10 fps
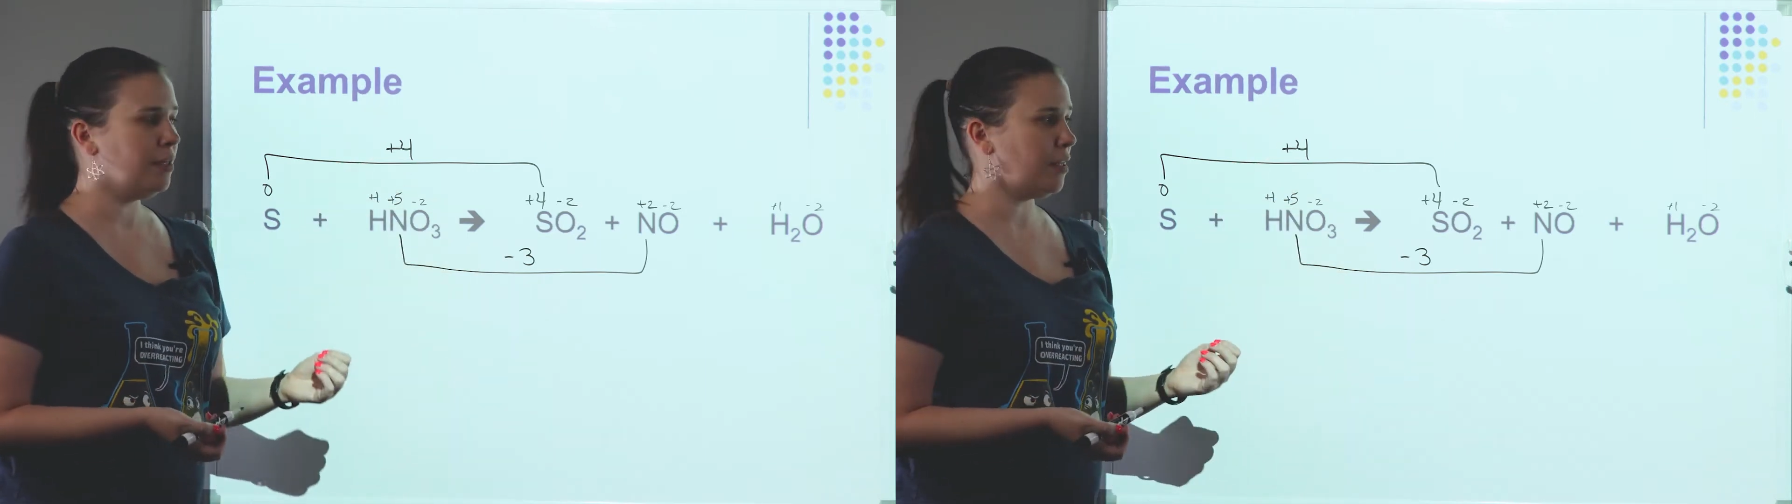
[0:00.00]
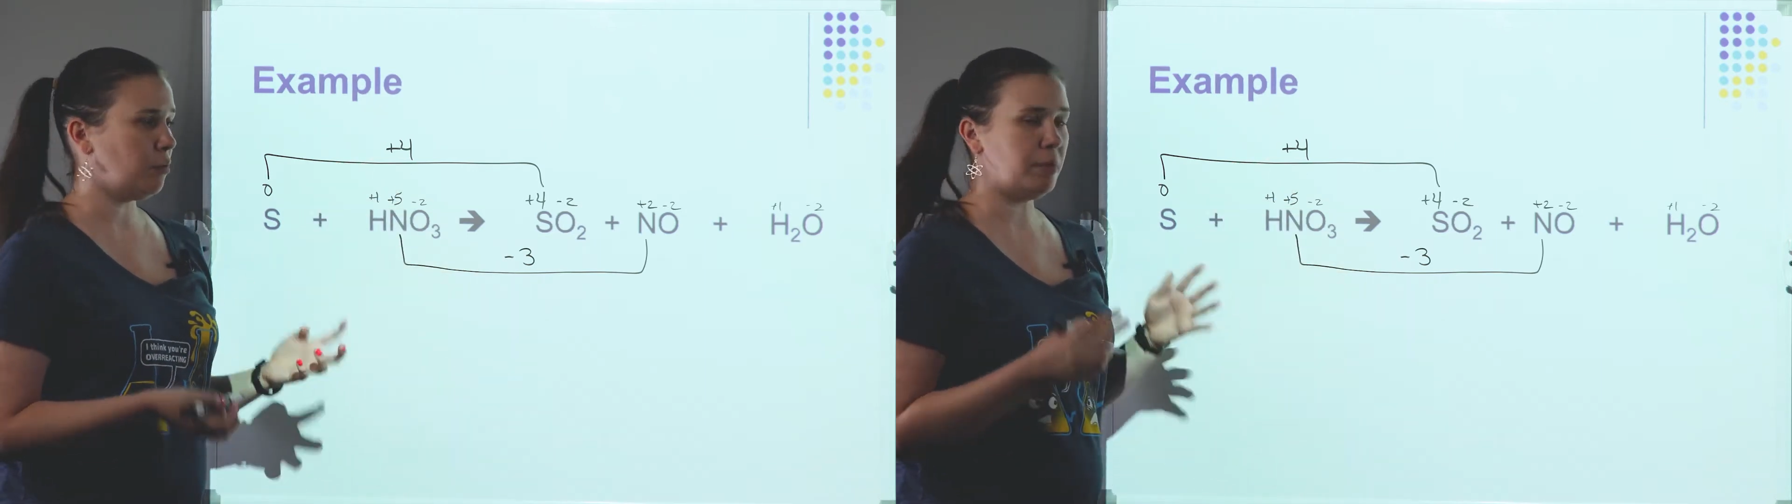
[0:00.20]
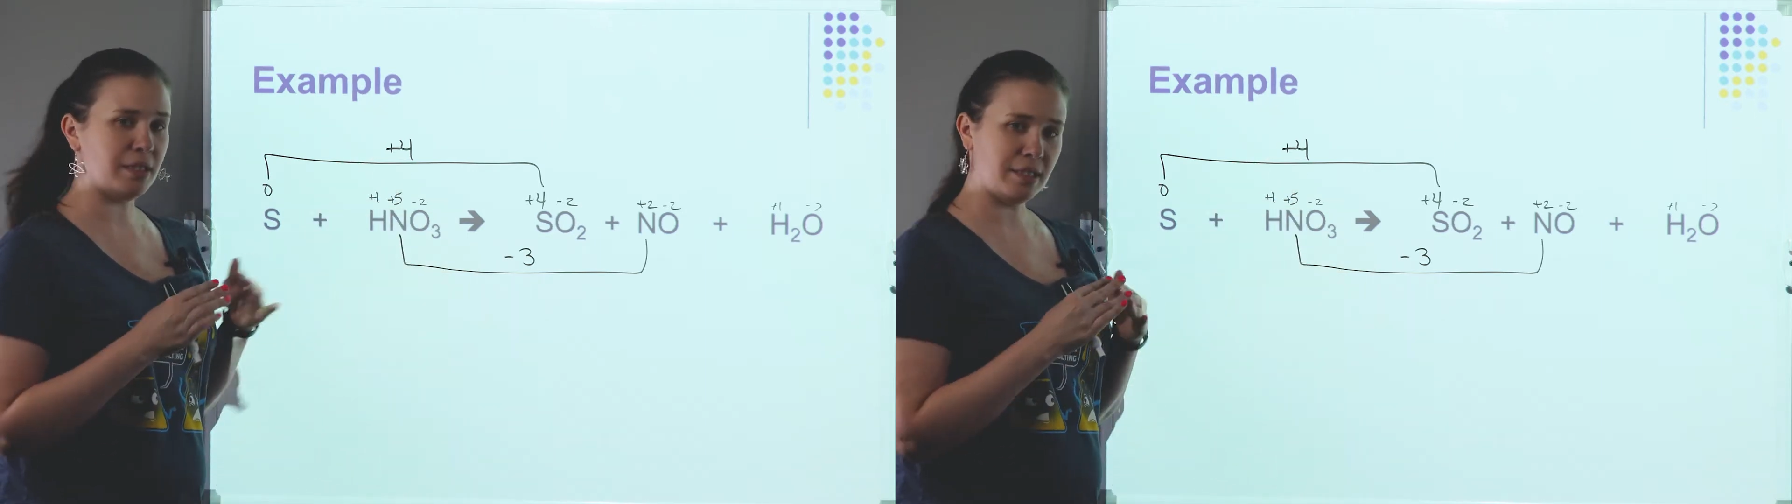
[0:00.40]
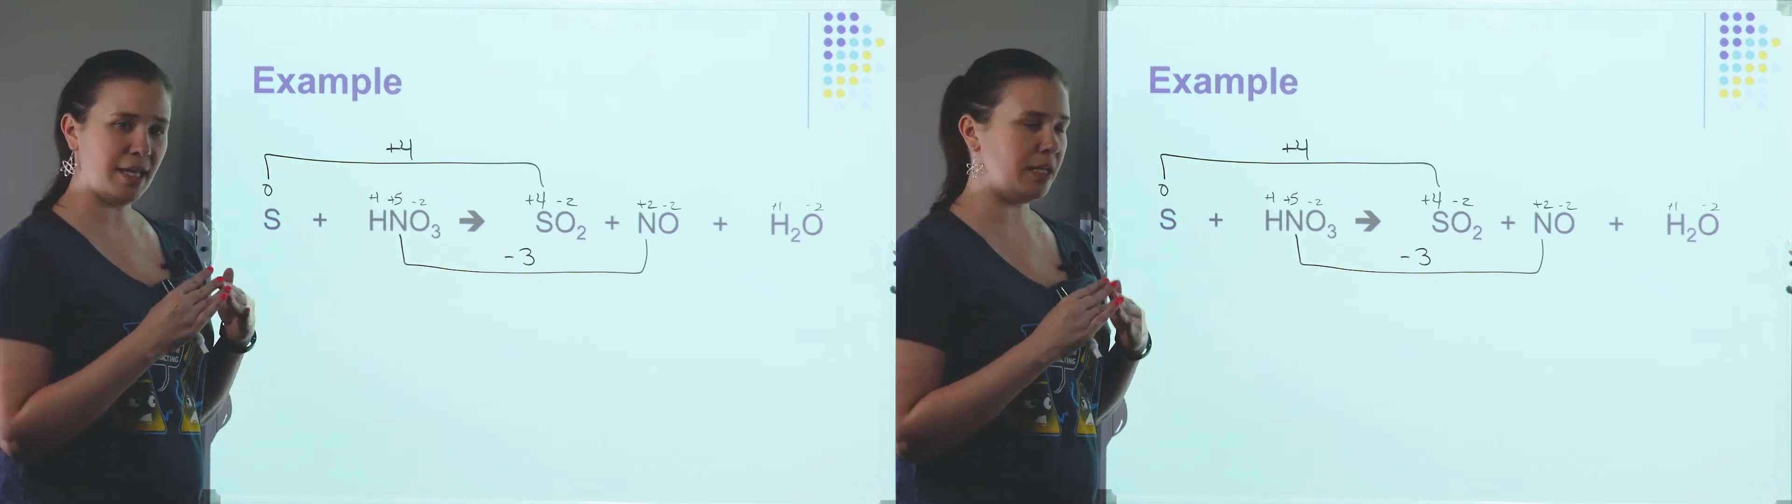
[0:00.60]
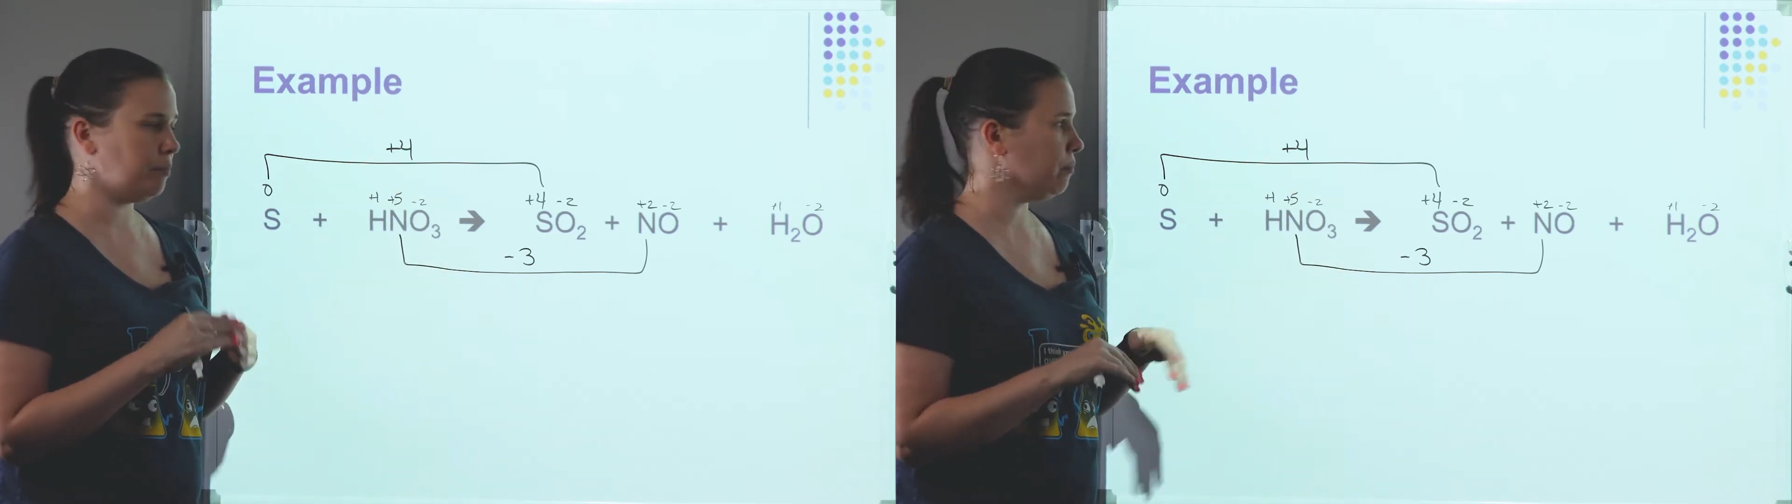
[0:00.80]
that would be the
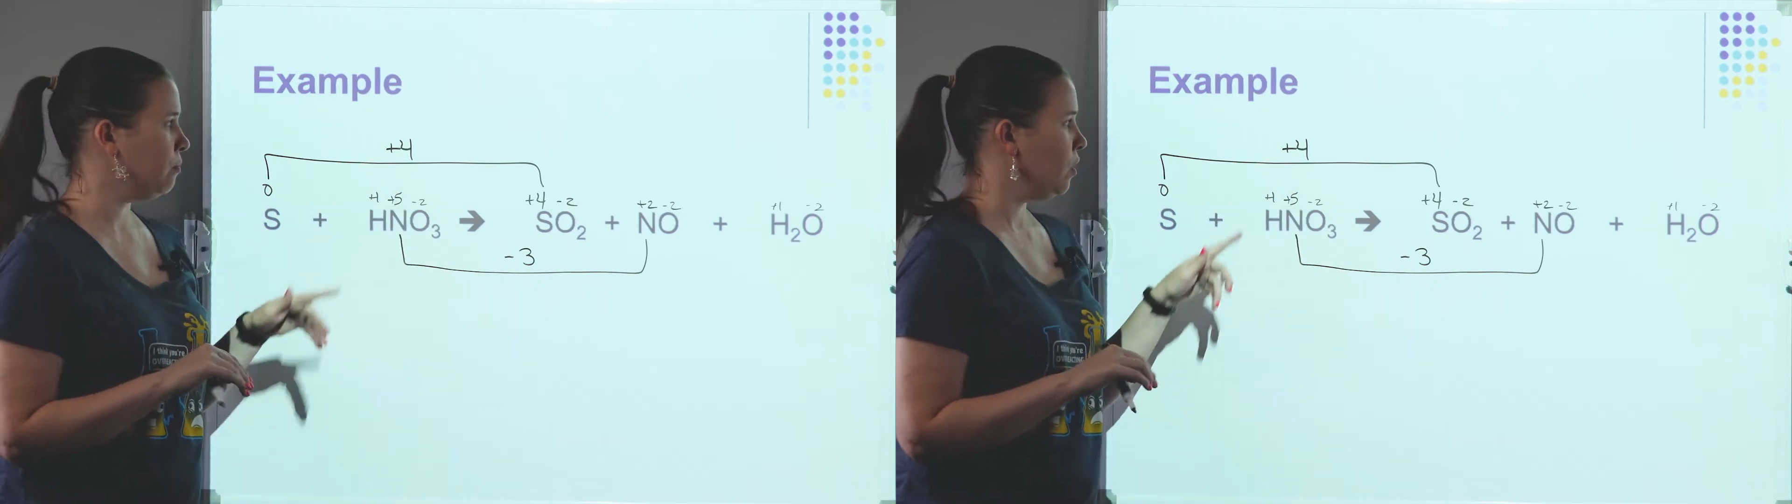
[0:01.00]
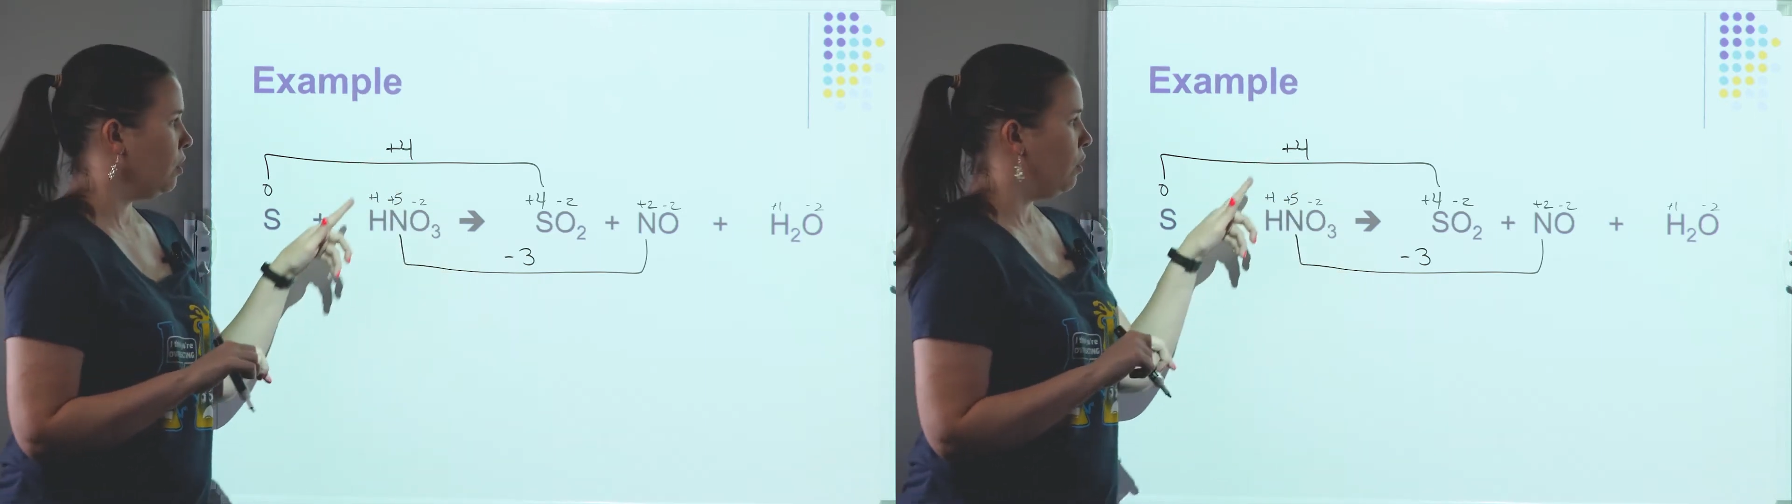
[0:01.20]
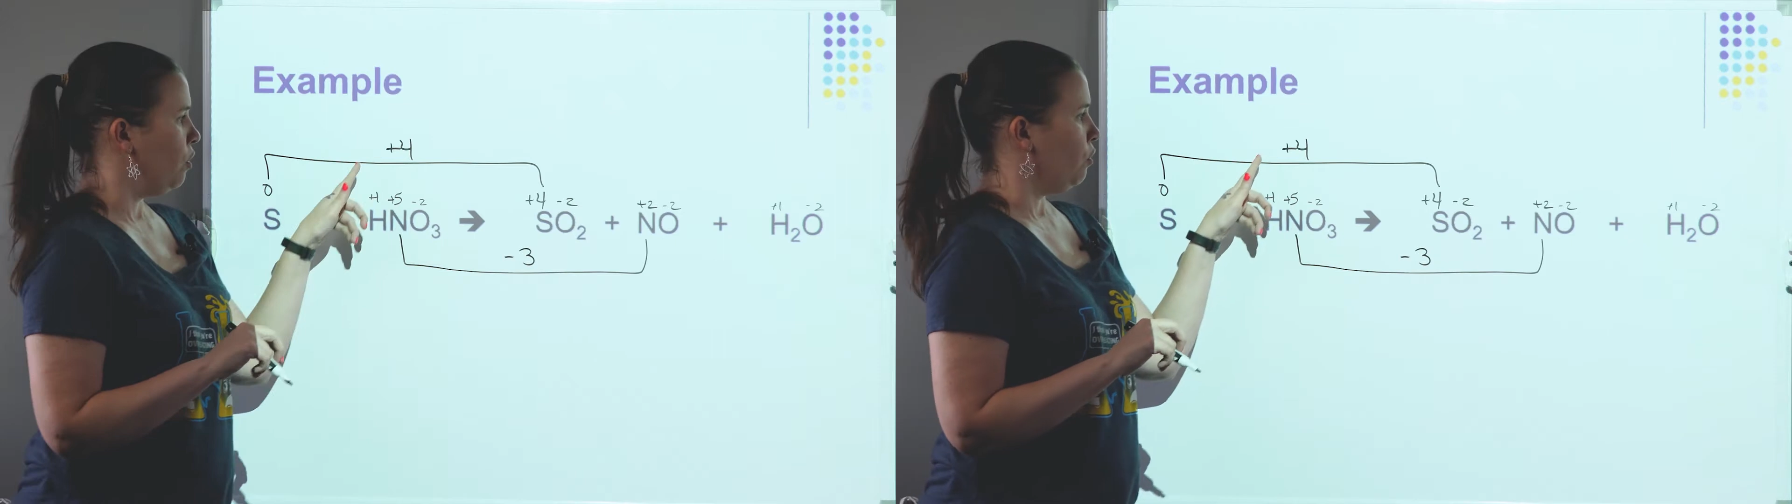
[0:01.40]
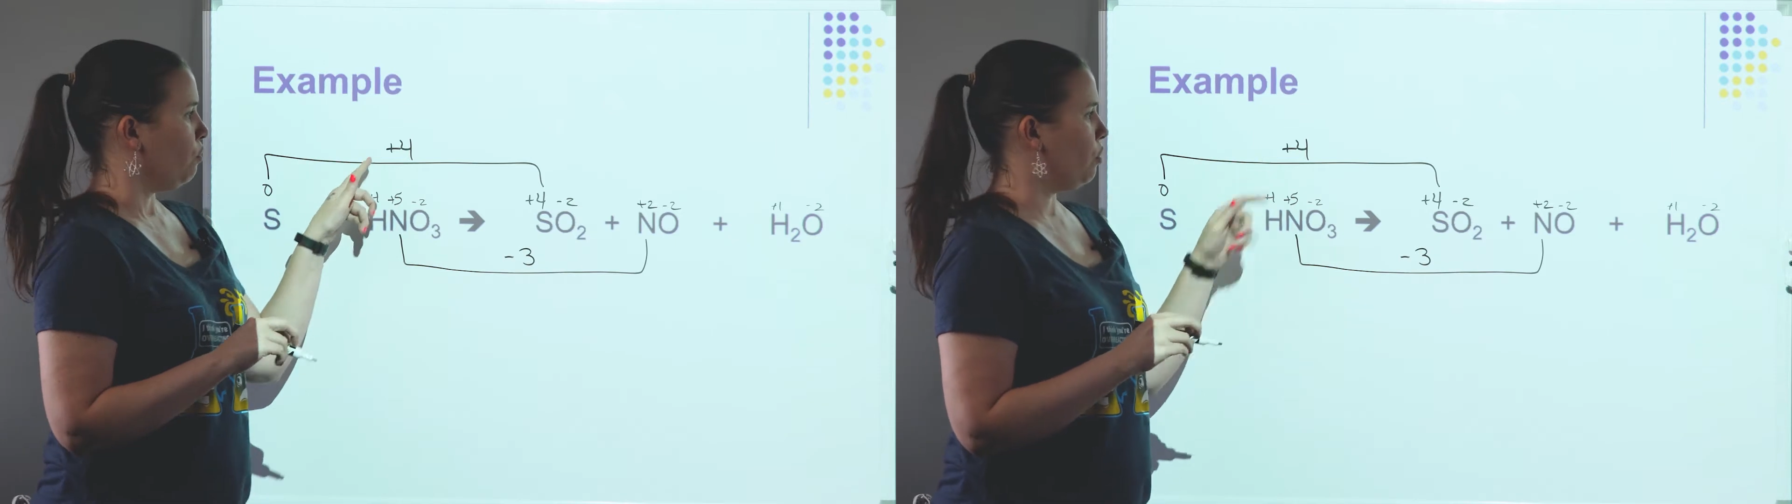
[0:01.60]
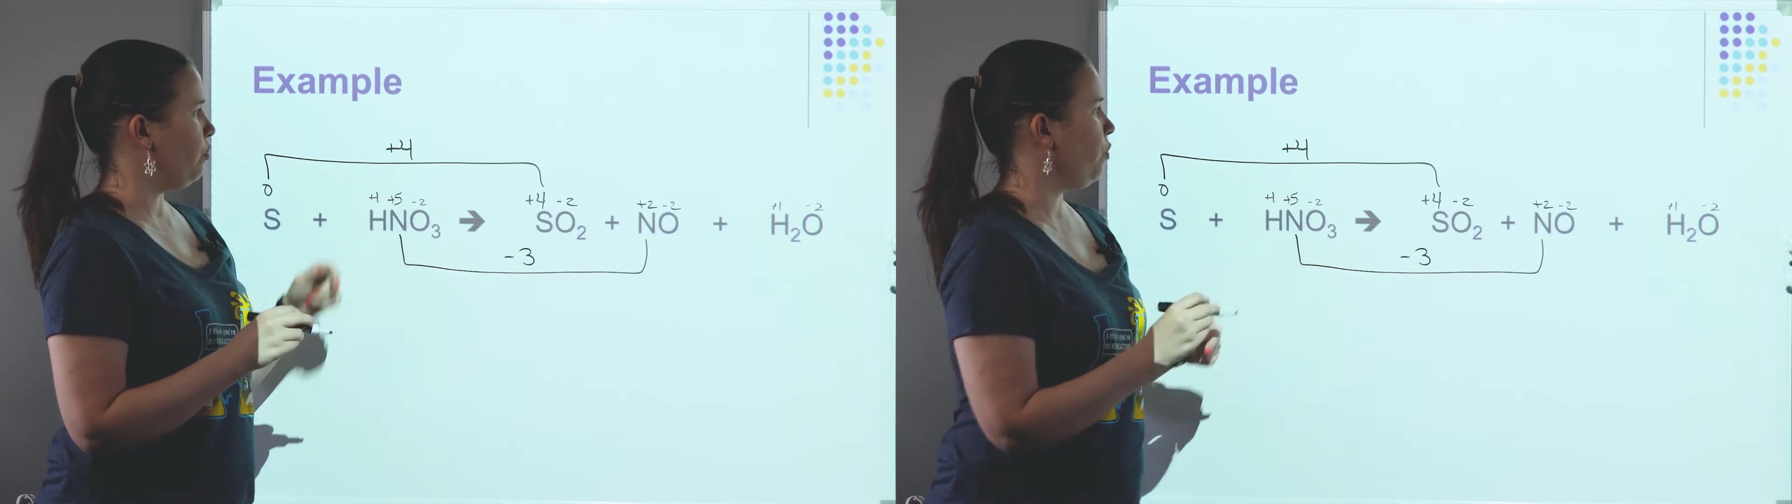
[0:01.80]
same? For the